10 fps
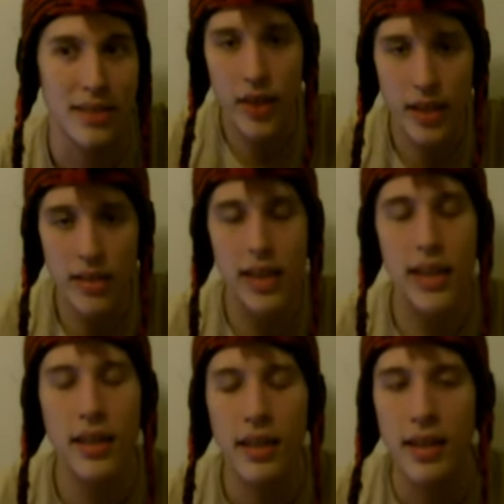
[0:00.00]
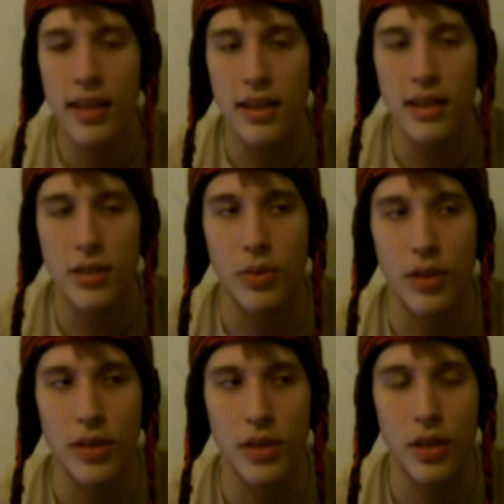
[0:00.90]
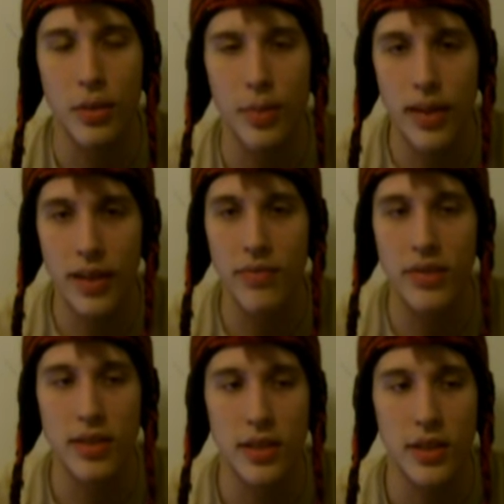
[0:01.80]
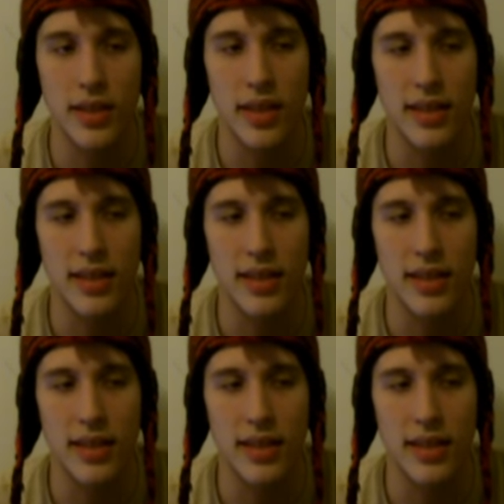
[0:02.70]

Finally, I just want to let you know, big life decision.